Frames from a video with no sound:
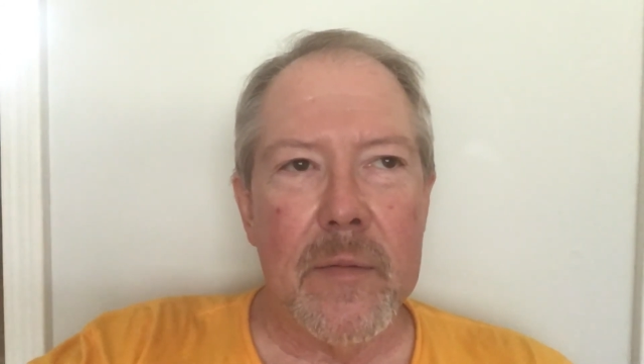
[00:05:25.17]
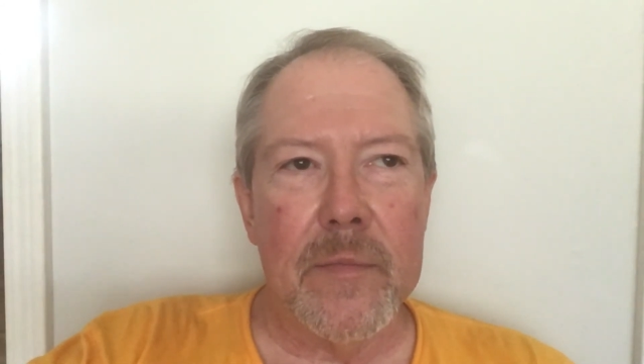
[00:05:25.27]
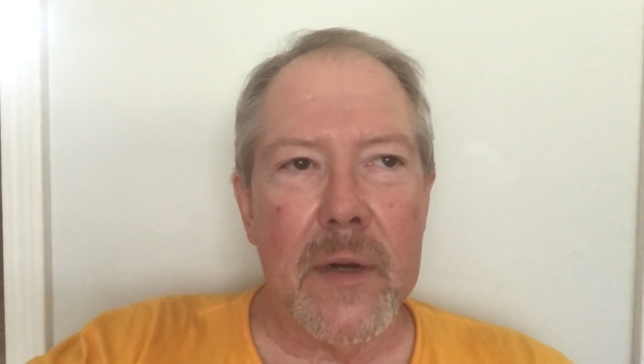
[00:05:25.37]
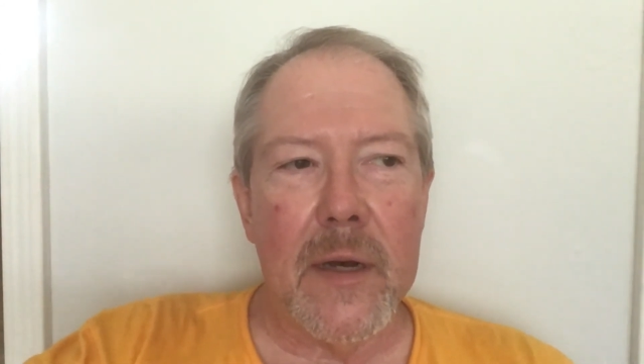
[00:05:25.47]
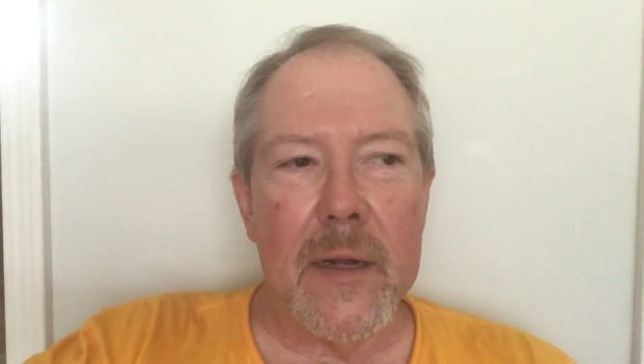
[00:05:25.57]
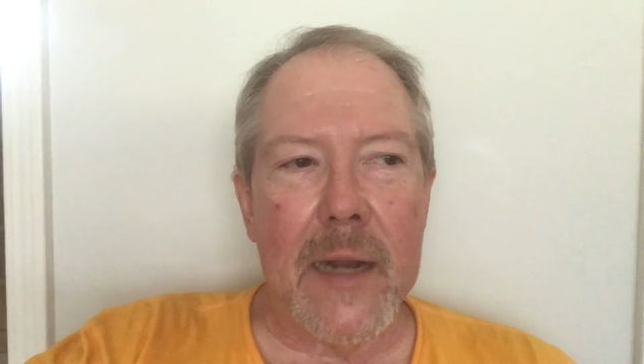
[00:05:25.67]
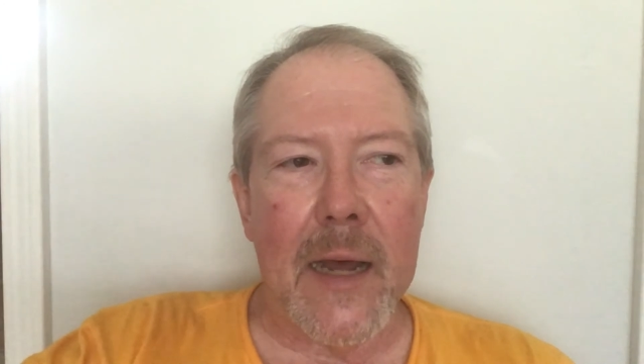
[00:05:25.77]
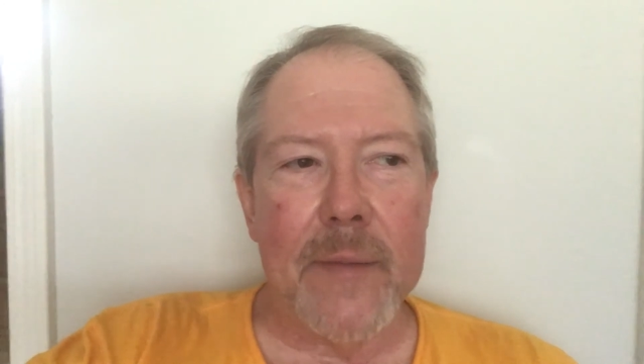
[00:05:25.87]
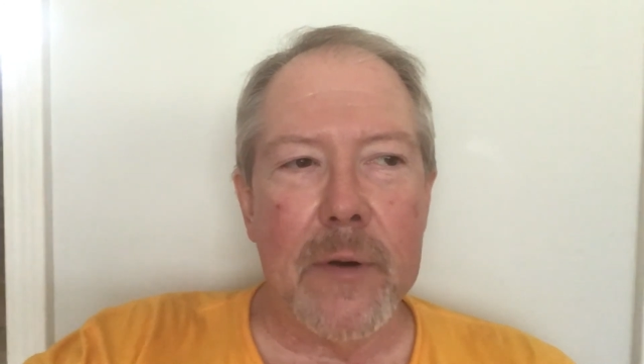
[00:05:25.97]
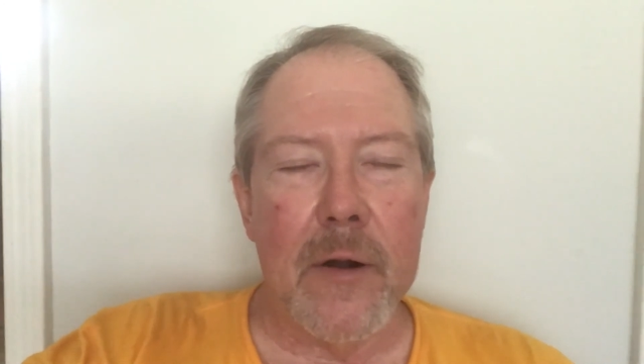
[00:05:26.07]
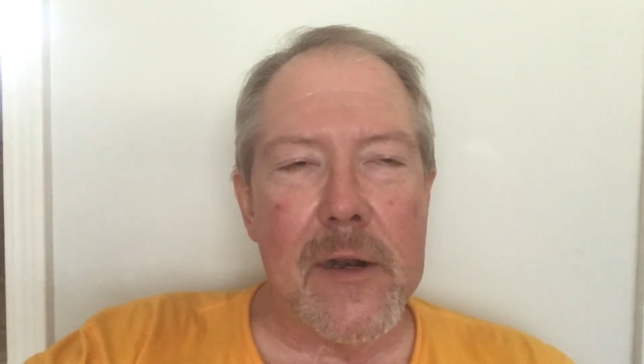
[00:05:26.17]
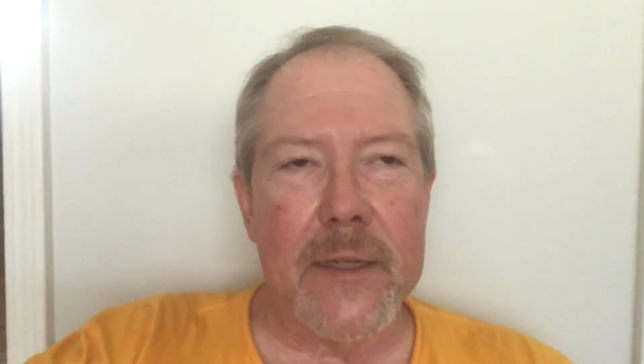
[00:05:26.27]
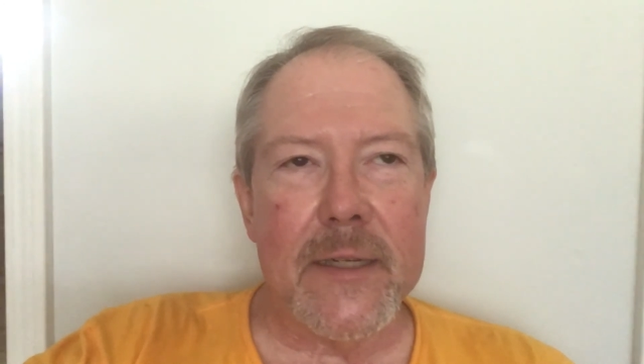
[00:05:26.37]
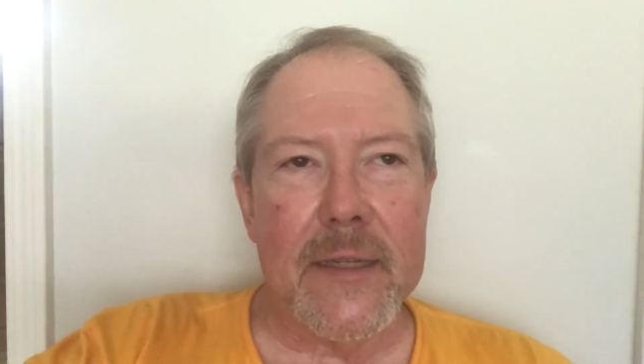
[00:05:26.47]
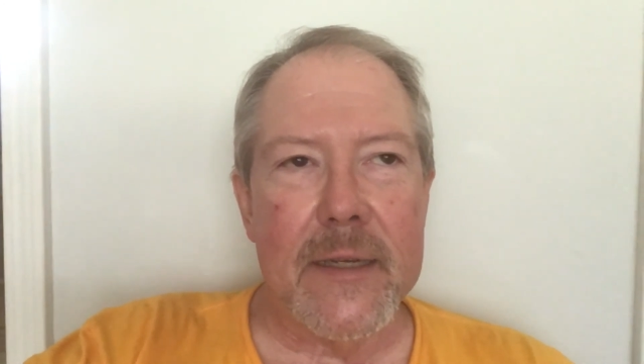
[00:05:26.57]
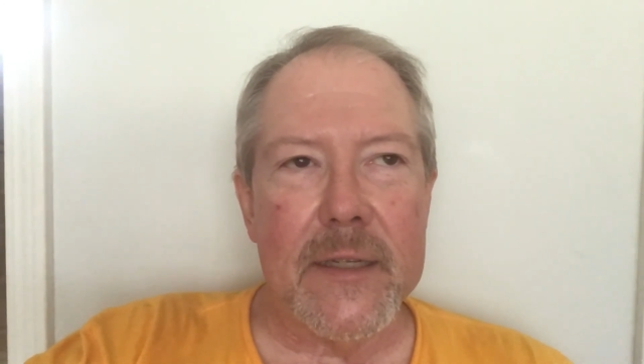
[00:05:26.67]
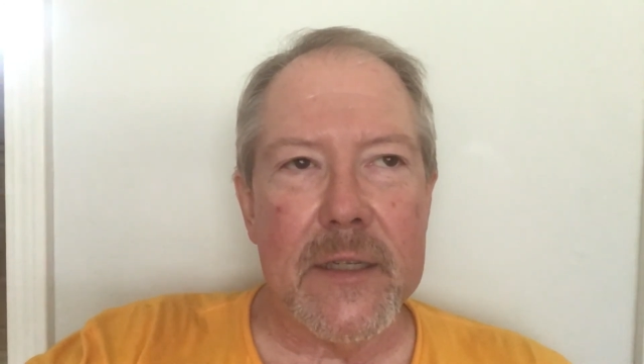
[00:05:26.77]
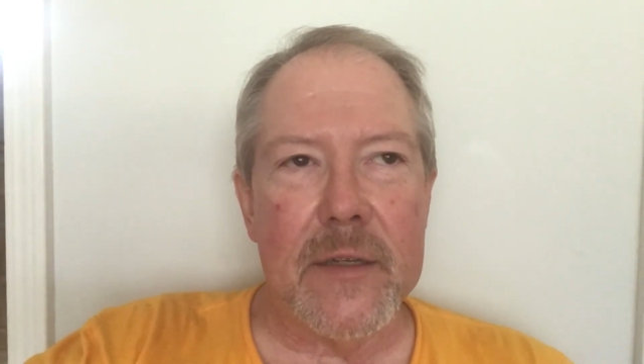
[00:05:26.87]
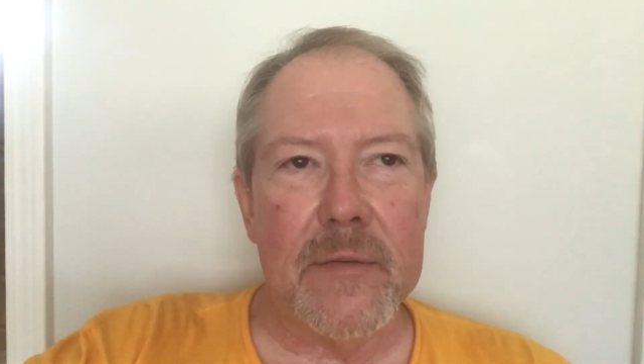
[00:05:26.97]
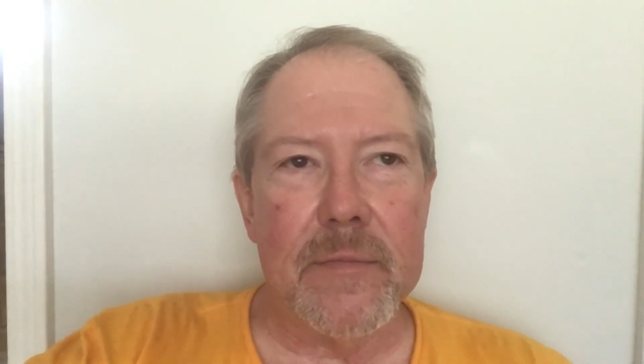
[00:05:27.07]
But I purchased
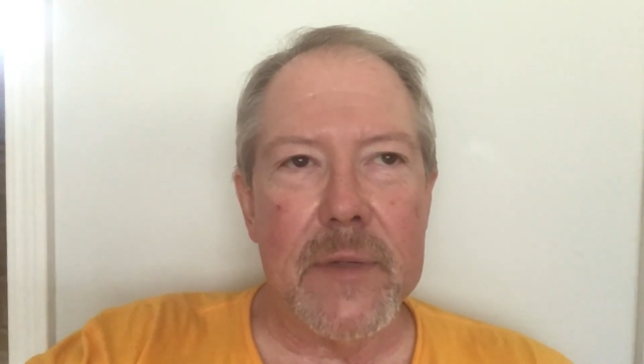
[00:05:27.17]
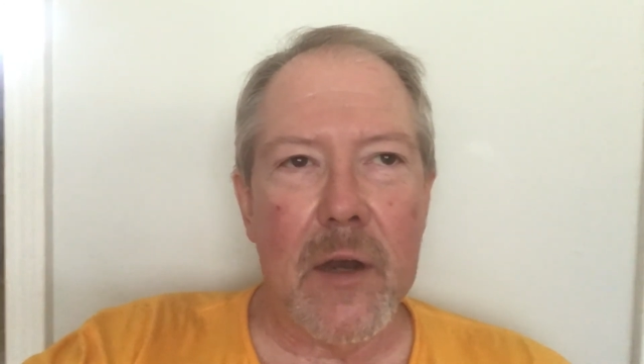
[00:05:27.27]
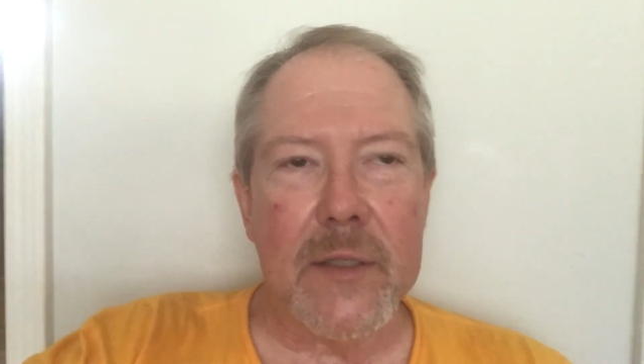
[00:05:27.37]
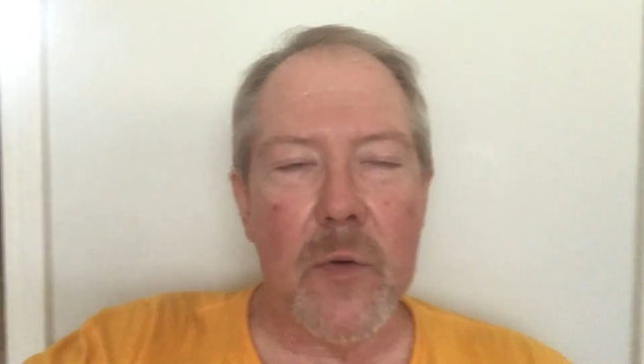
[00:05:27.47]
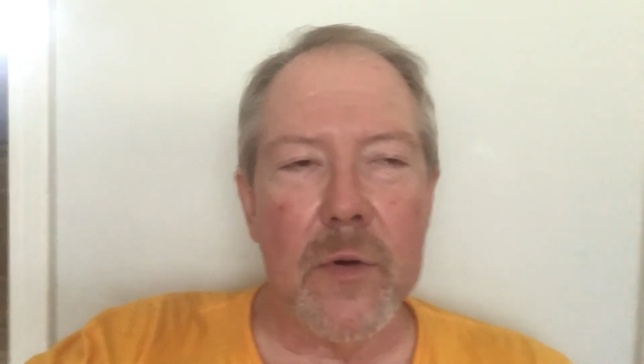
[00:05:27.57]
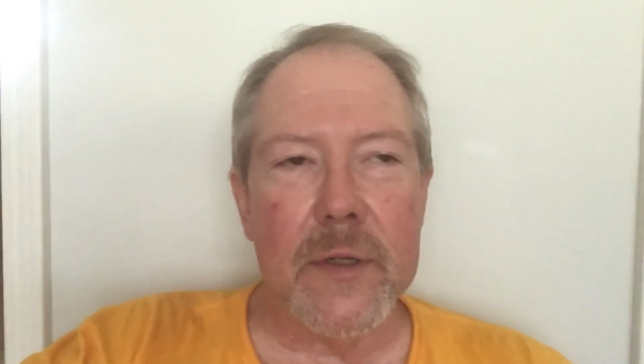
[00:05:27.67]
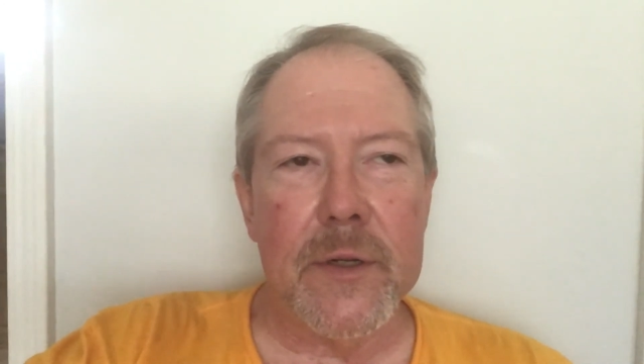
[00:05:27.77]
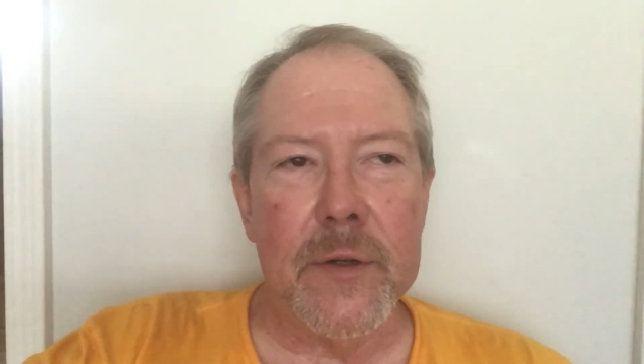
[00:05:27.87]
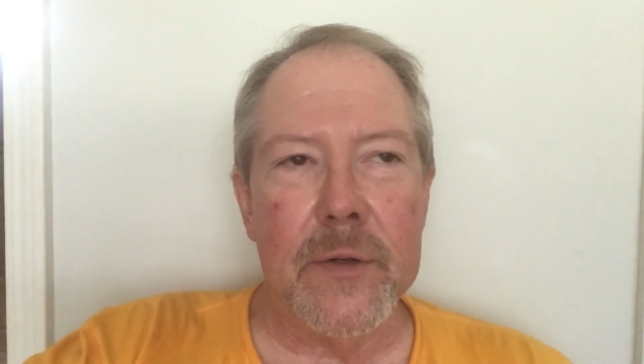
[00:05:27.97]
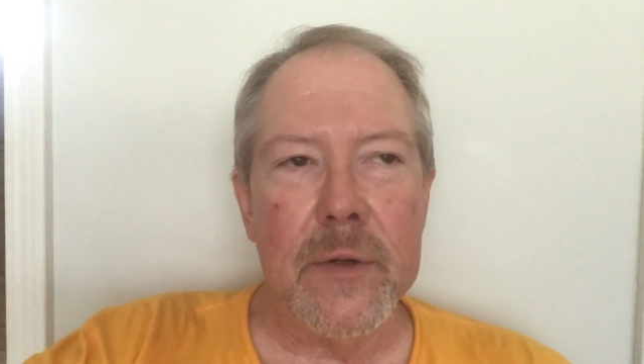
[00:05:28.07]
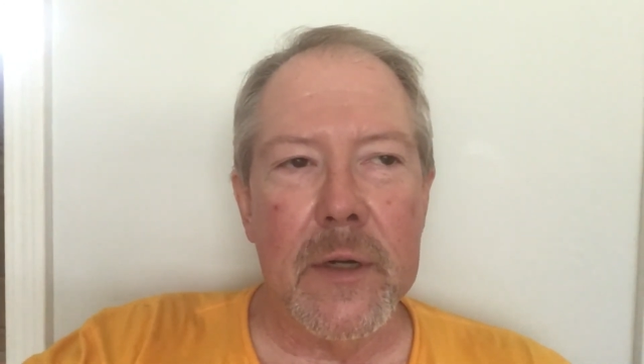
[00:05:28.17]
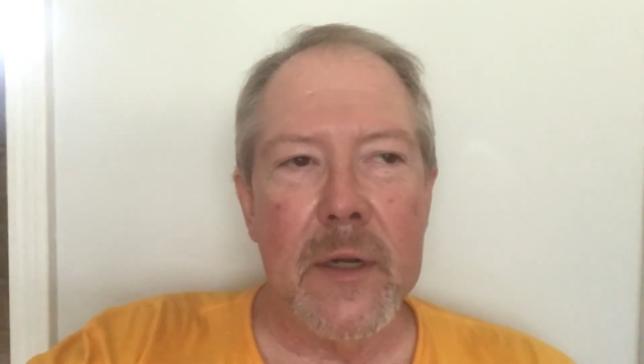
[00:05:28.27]
this because I want to